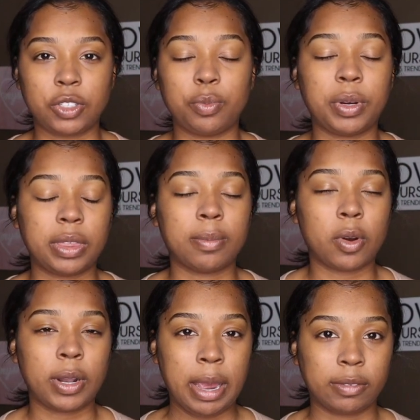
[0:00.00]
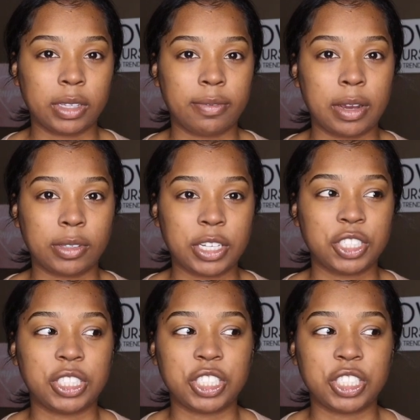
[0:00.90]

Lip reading: you put them on after the foundation,